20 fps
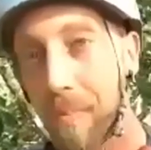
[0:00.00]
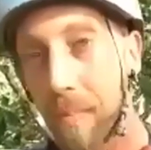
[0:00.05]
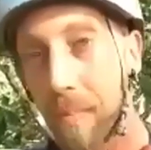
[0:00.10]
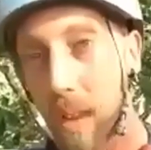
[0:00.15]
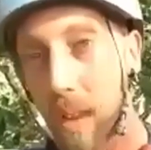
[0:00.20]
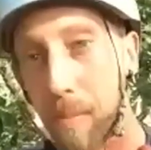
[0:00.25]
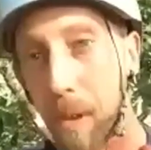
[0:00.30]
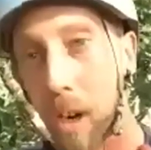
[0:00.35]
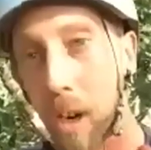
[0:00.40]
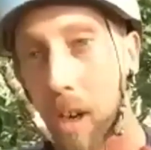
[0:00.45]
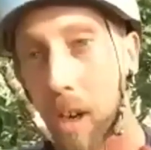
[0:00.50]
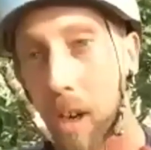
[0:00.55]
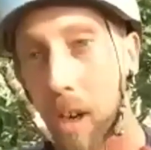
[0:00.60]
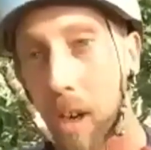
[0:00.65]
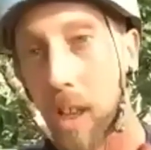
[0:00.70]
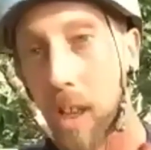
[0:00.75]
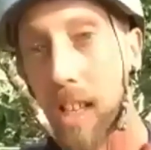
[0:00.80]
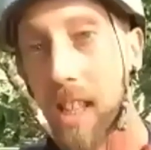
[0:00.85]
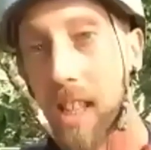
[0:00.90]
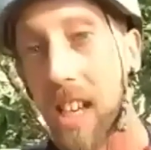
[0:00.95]
but
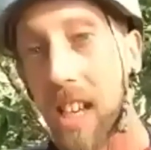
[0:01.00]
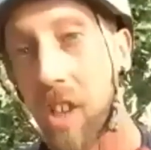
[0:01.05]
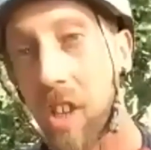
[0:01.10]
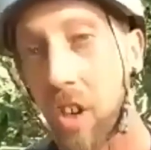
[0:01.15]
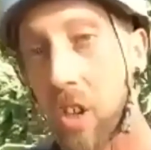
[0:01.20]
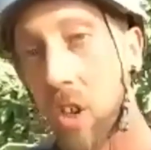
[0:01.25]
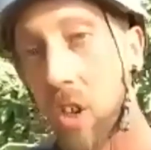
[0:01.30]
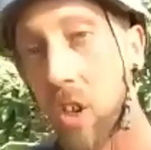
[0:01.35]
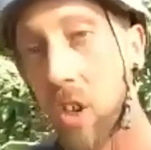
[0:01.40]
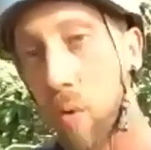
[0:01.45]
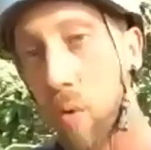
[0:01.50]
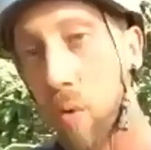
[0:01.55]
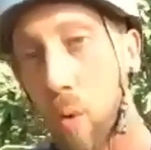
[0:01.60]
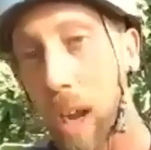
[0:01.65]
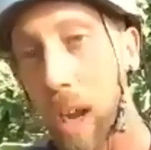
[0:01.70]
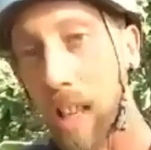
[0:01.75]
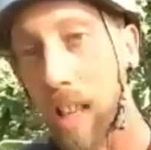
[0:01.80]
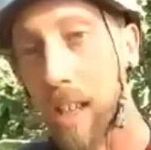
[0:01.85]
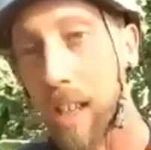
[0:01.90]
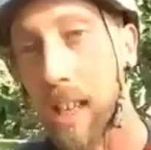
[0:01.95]
honestly they're just so well
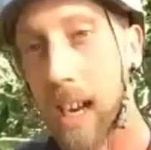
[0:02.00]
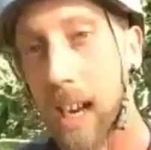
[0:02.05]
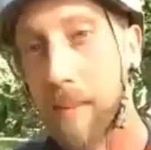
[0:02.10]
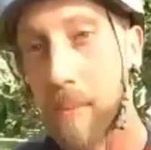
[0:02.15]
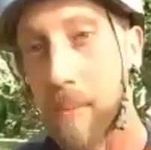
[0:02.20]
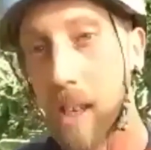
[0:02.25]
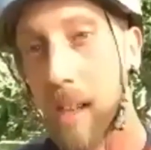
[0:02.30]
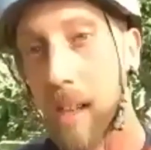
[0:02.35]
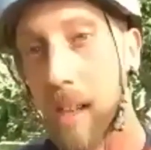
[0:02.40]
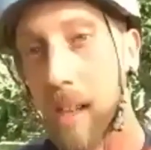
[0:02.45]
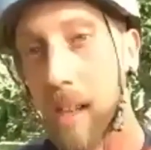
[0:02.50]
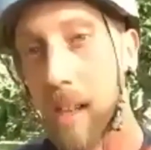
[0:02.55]
adapted